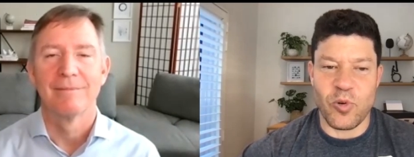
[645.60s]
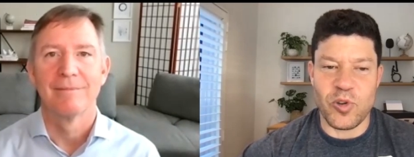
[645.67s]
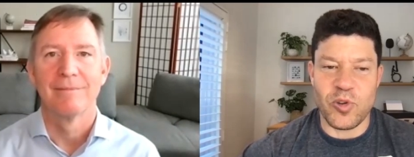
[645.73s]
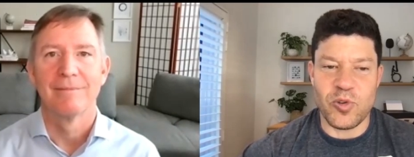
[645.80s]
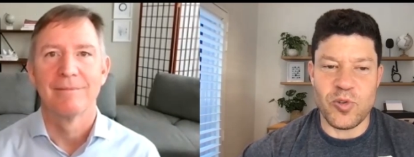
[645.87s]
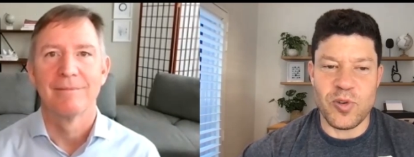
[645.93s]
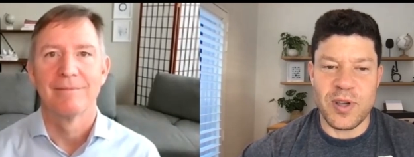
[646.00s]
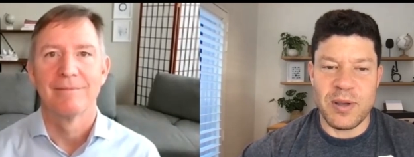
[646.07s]

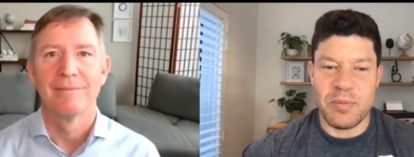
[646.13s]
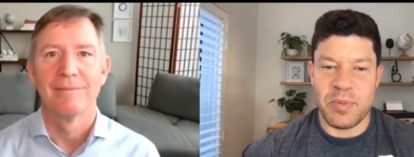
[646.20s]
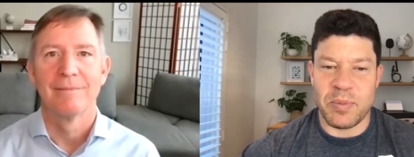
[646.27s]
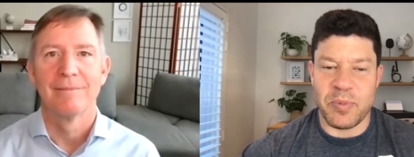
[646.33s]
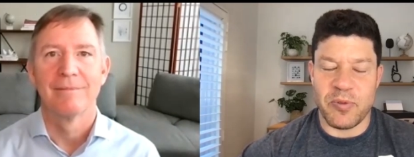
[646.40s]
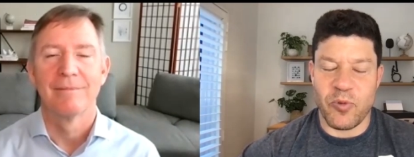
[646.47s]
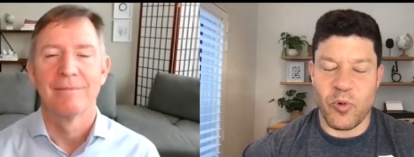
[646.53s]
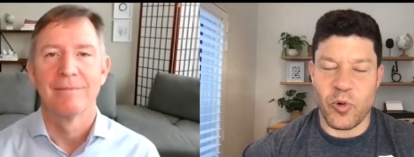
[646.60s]
Speaker 1: you. But
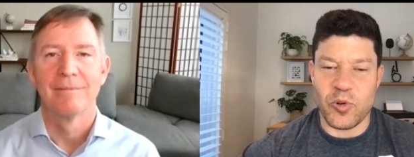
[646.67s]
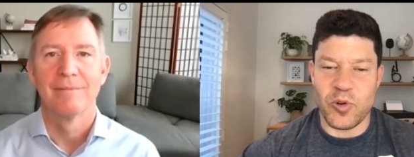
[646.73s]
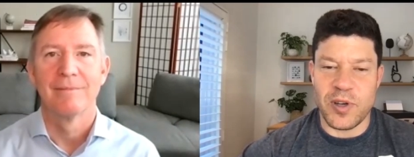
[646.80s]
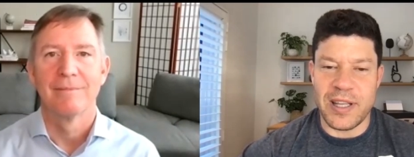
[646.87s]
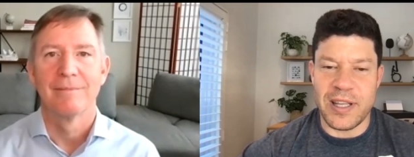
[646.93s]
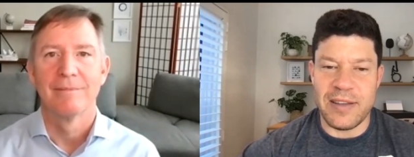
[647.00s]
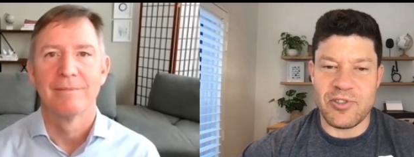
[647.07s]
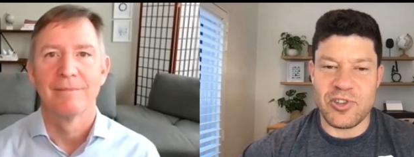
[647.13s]
before you
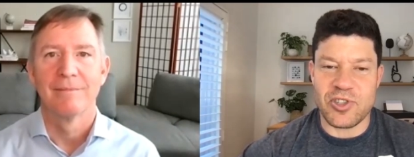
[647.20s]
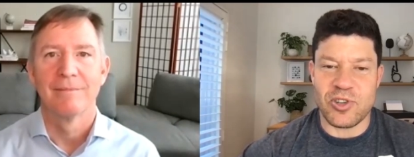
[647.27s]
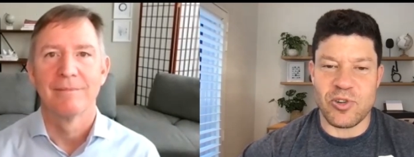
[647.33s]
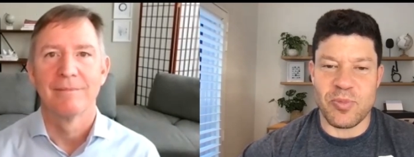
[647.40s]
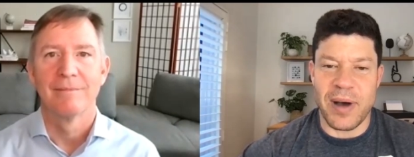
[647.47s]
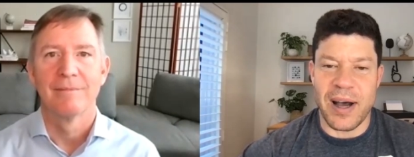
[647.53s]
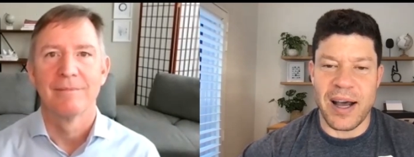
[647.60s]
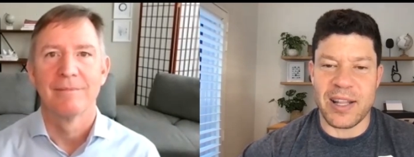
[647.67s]
leave, just a
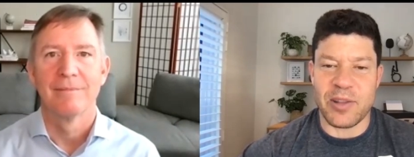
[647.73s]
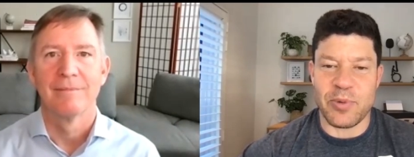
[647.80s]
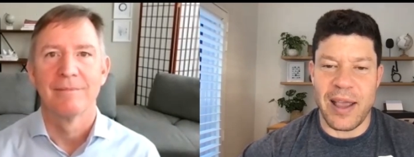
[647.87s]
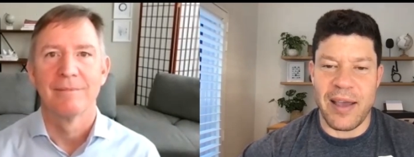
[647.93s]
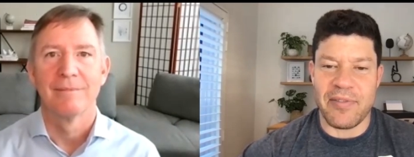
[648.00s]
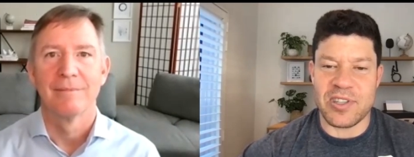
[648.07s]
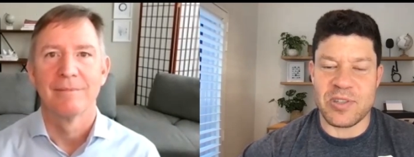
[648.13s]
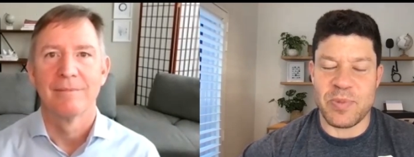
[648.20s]
reminder that we
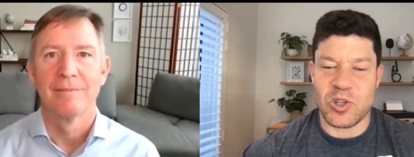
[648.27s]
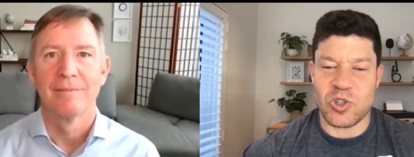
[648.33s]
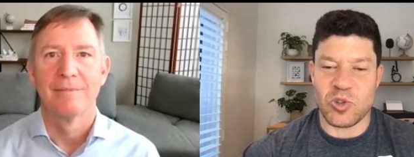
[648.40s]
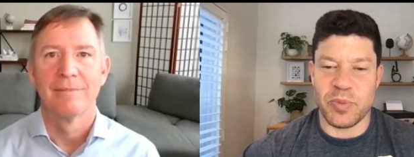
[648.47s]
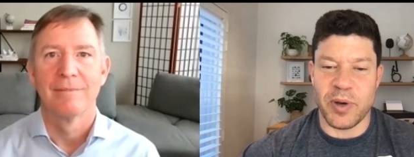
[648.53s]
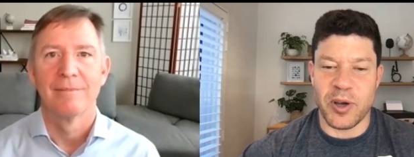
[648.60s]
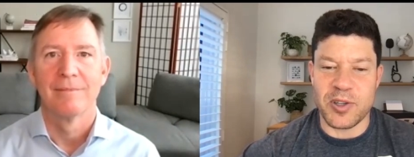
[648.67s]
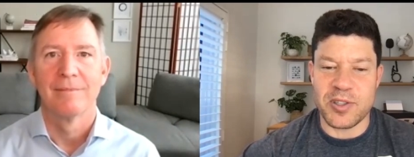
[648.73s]
have the
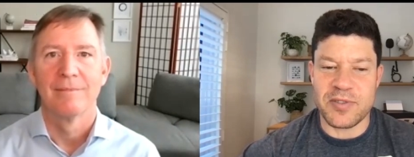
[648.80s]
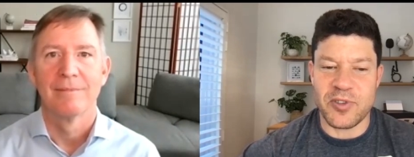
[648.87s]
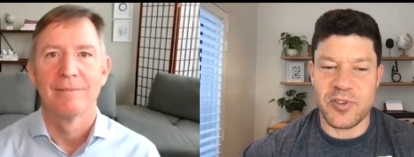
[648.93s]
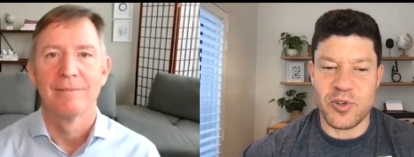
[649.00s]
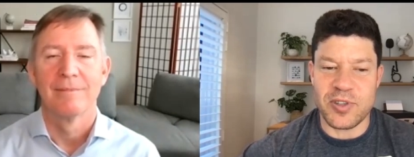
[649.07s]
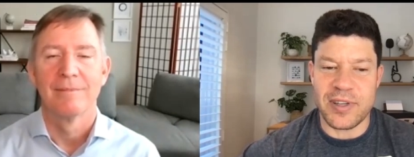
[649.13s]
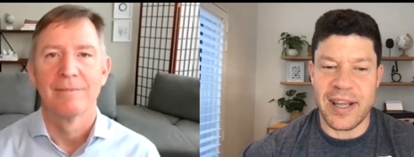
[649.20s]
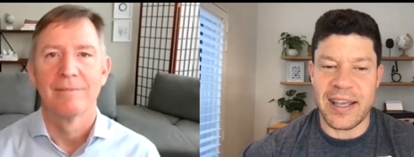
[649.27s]
special bonus for
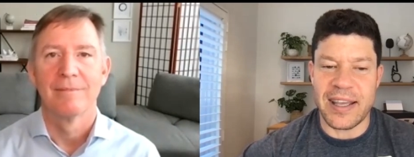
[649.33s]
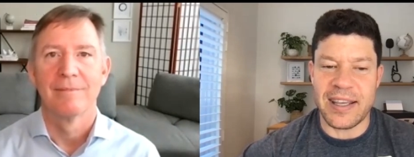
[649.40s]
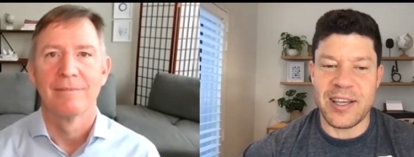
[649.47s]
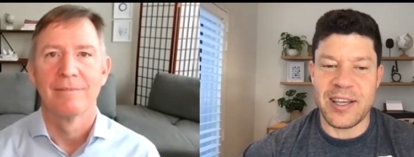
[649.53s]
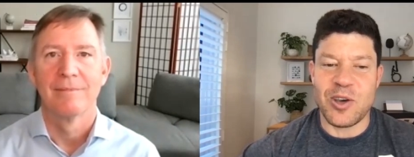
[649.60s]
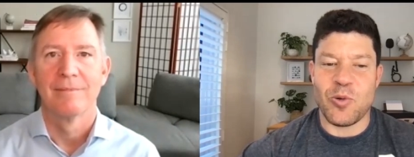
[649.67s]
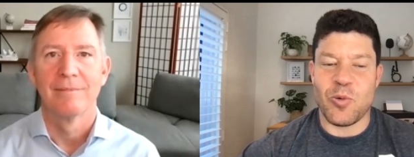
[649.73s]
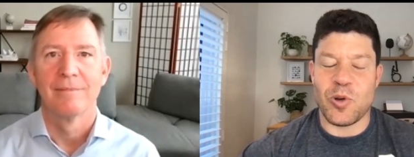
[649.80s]
you today,
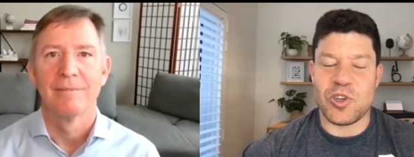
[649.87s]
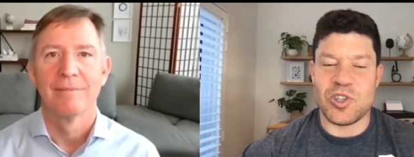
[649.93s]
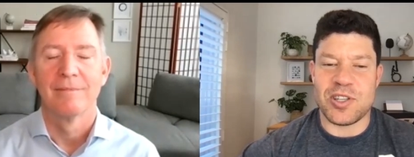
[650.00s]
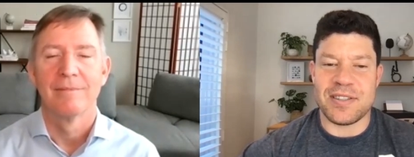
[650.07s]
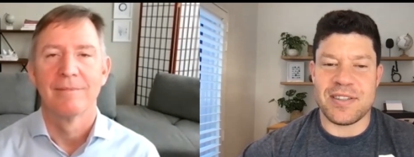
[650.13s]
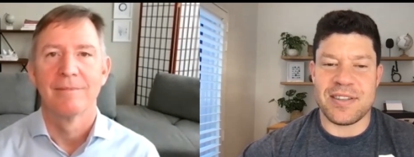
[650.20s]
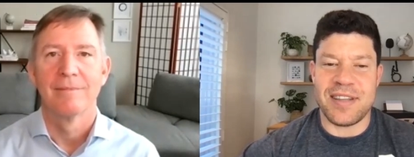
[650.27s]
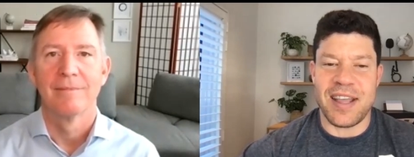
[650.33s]
which
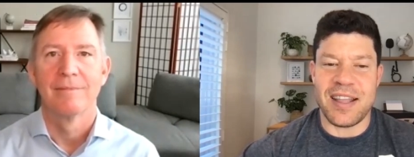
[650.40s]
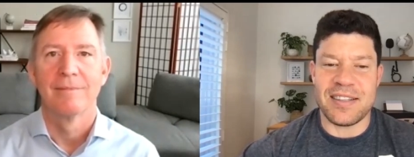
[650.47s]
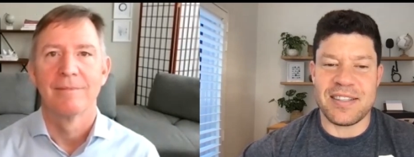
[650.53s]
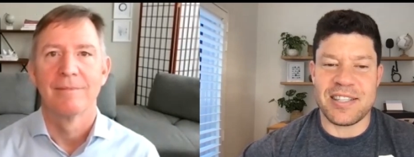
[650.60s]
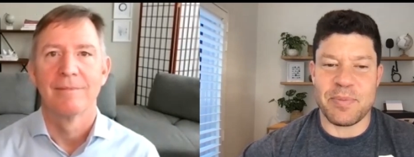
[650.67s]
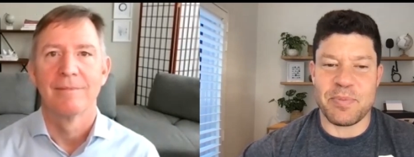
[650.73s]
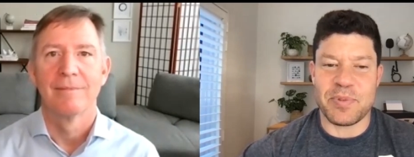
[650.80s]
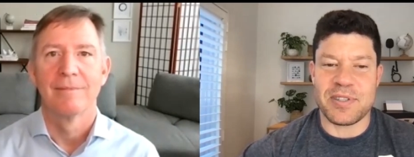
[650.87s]
is the 10
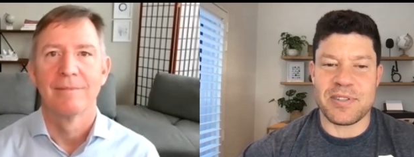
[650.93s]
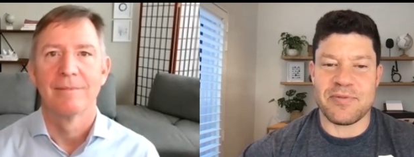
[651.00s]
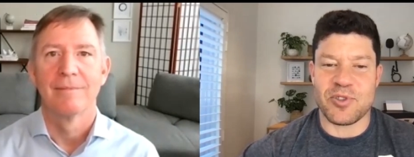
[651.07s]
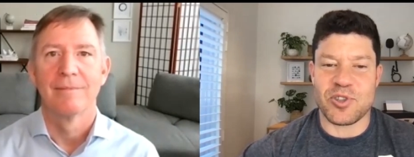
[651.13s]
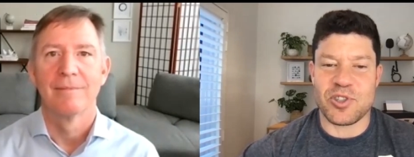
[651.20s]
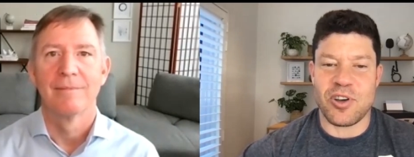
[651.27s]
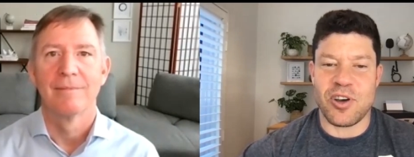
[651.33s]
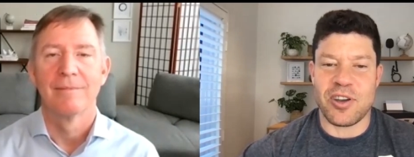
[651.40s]
tips
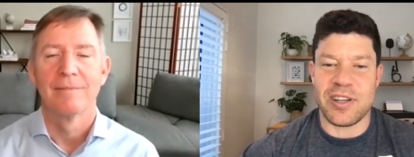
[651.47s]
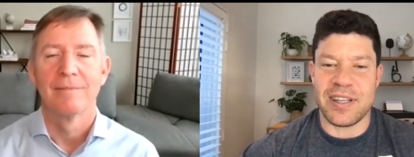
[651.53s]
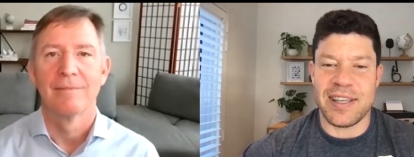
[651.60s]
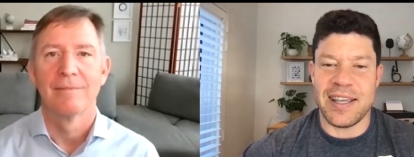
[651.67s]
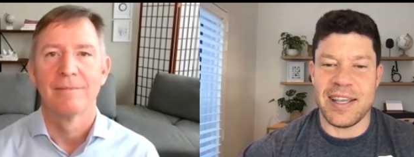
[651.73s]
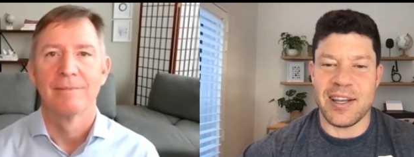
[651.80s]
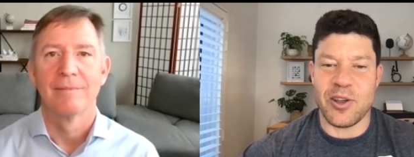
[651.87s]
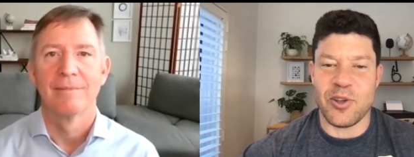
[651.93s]
for starting
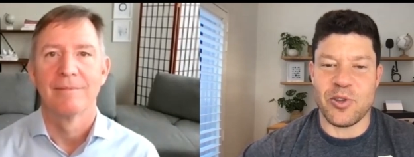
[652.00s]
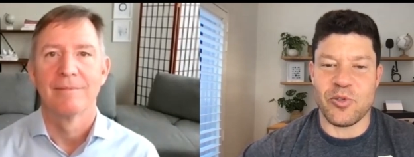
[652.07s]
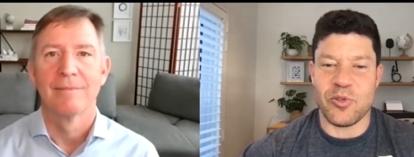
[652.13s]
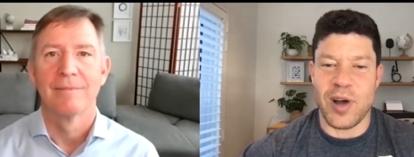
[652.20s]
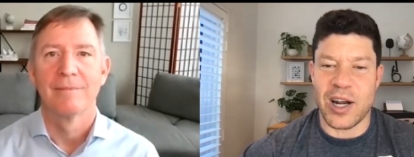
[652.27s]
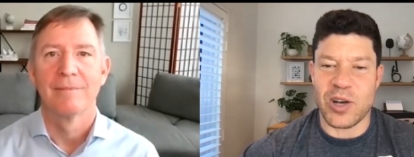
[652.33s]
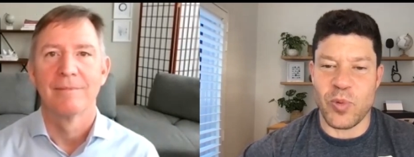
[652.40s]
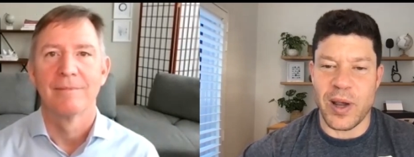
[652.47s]
keto the
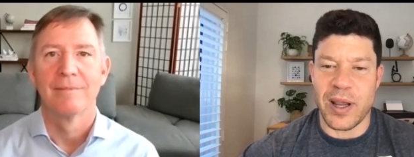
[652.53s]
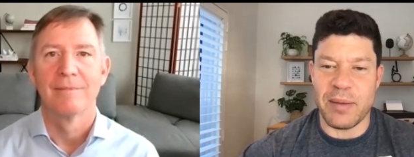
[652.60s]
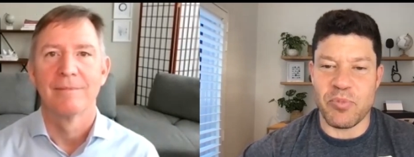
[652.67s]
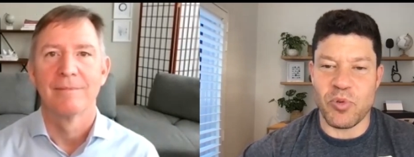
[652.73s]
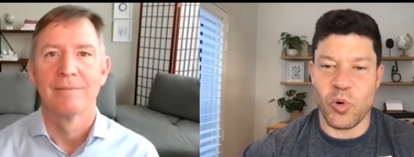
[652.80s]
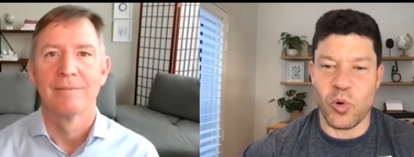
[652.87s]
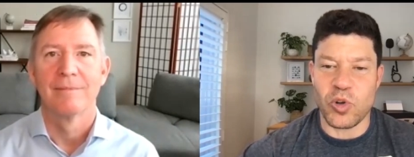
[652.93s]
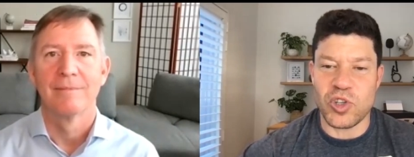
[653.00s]
right way,
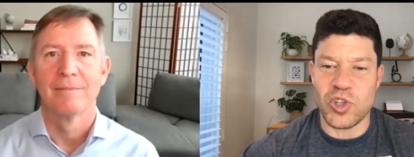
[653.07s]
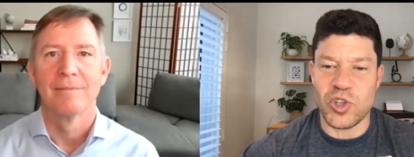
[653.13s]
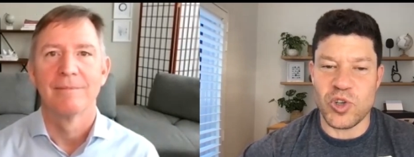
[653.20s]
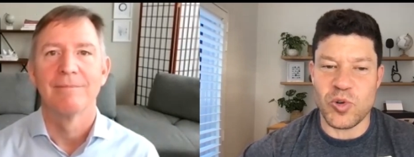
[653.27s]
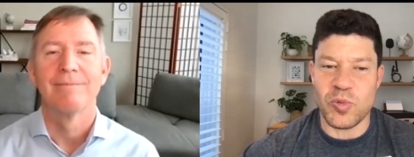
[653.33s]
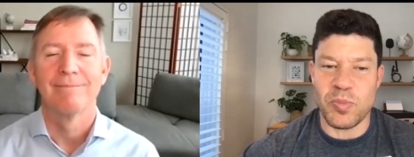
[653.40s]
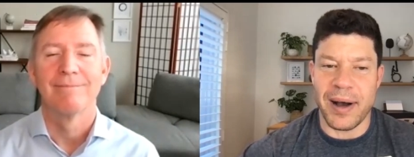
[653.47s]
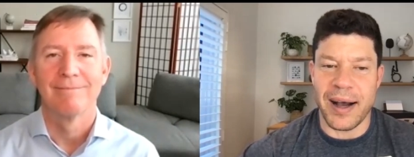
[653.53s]
brought to
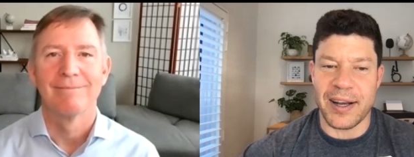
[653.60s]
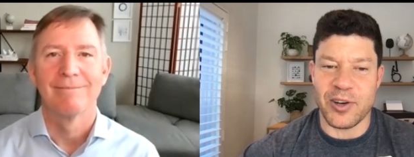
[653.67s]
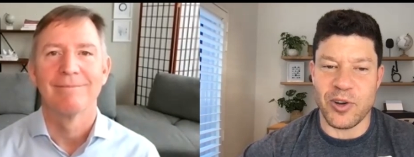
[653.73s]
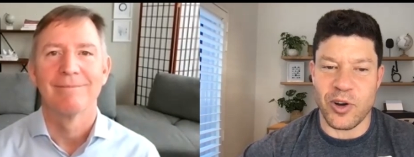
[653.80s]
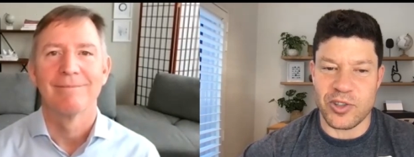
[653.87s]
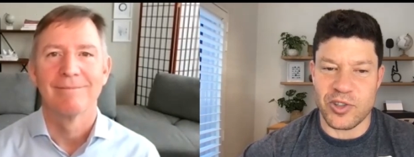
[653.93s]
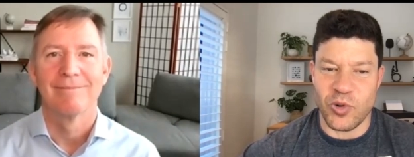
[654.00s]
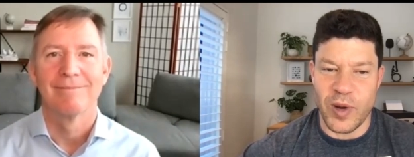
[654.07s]
you by
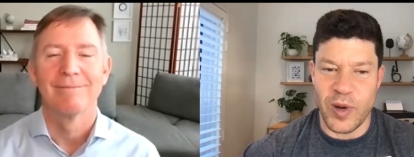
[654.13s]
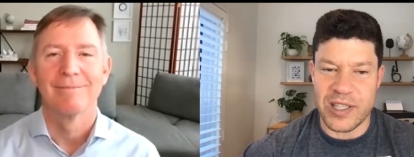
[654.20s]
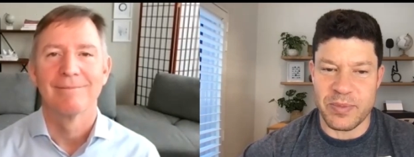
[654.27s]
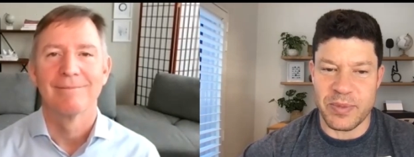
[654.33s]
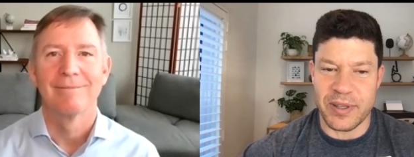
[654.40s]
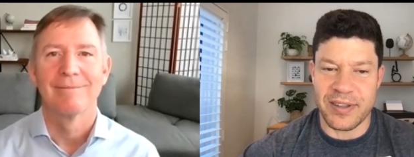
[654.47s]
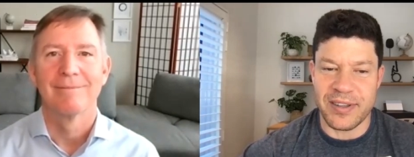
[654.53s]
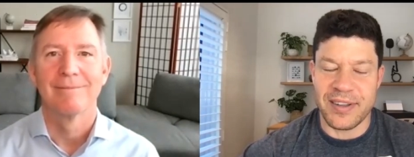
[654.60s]
Dr.
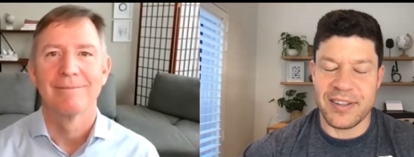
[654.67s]
Westman.